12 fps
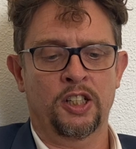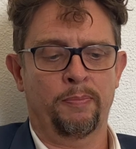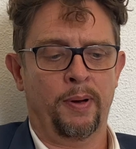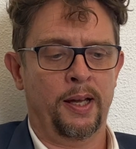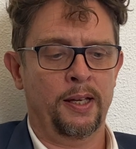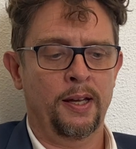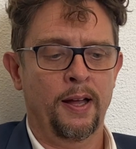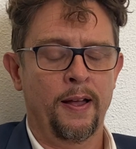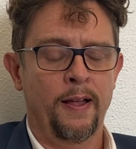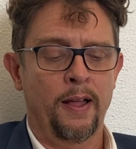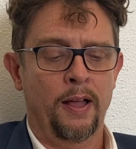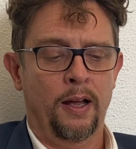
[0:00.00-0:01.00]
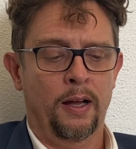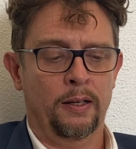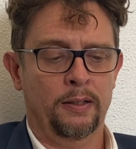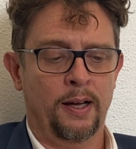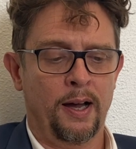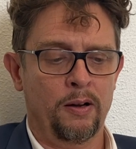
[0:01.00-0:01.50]
GPAI
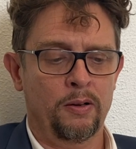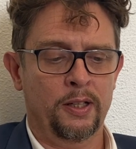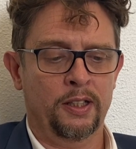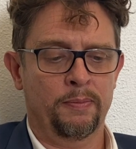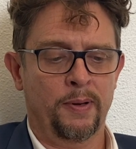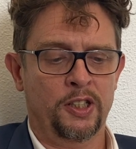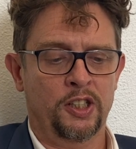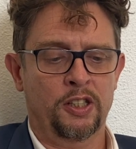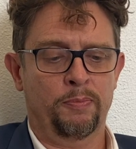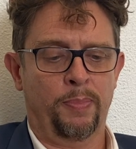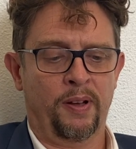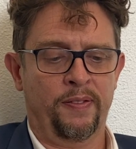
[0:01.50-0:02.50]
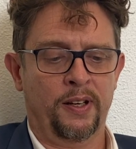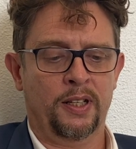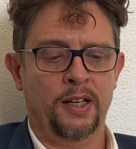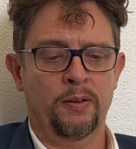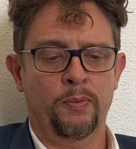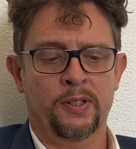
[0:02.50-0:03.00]
and how it matches
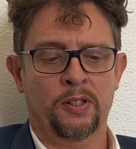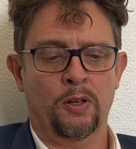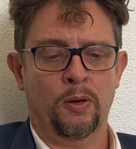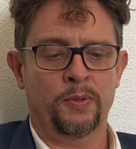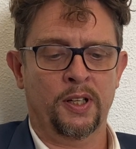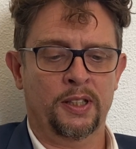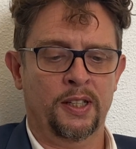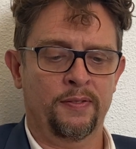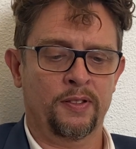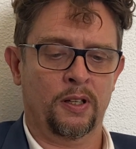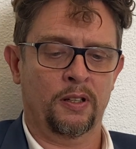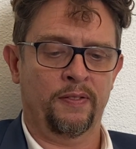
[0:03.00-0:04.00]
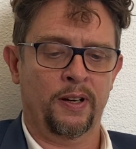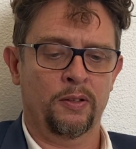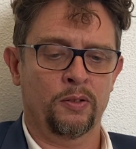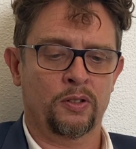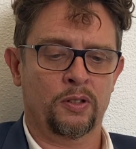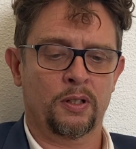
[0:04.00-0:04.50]
perfectly with the objectives and
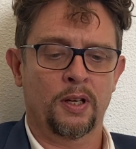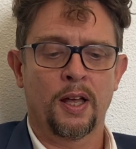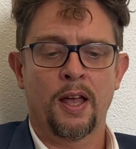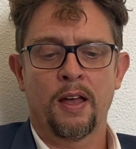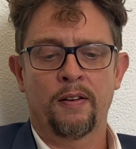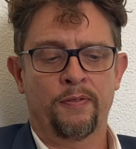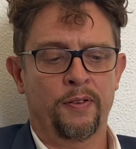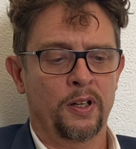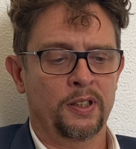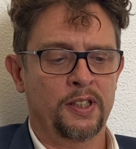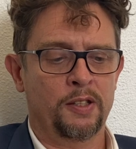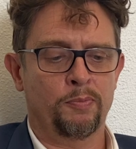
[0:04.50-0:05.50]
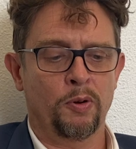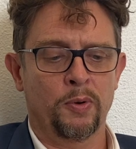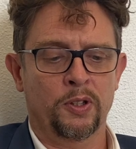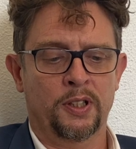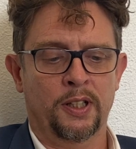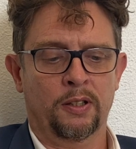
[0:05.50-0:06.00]
values France is
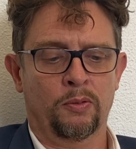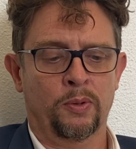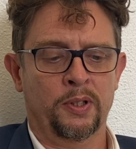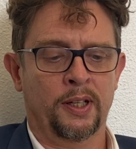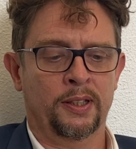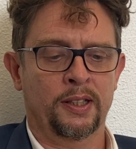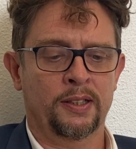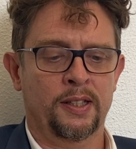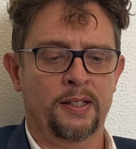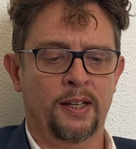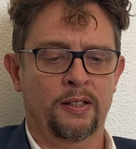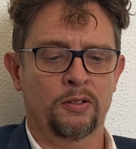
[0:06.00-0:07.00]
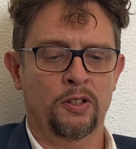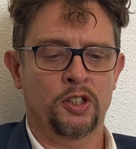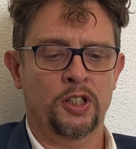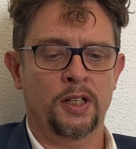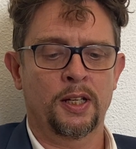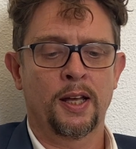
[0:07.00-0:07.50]
promoting regarding this
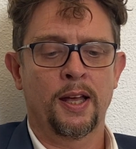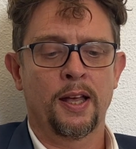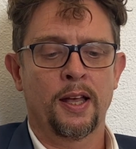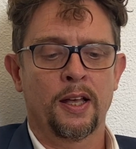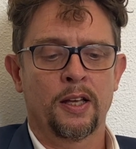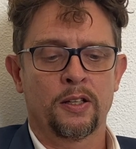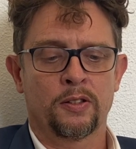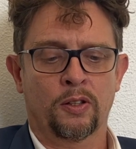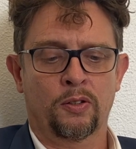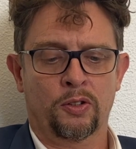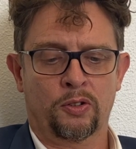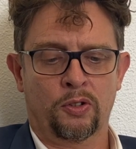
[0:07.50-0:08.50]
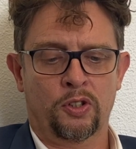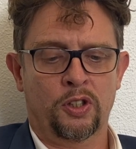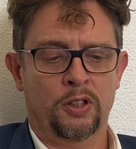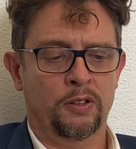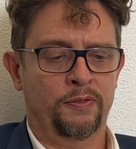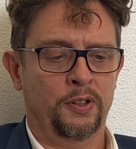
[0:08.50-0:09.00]
technology, the
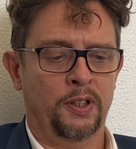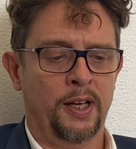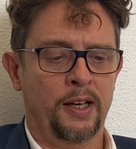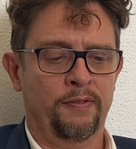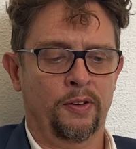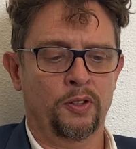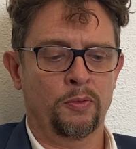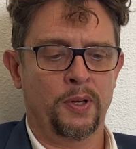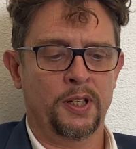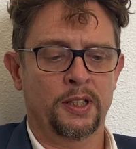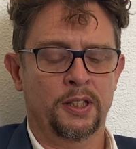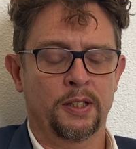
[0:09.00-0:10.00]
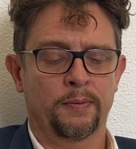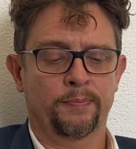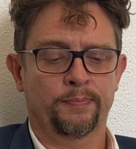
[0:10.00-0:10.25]
construction of an AI for humanity.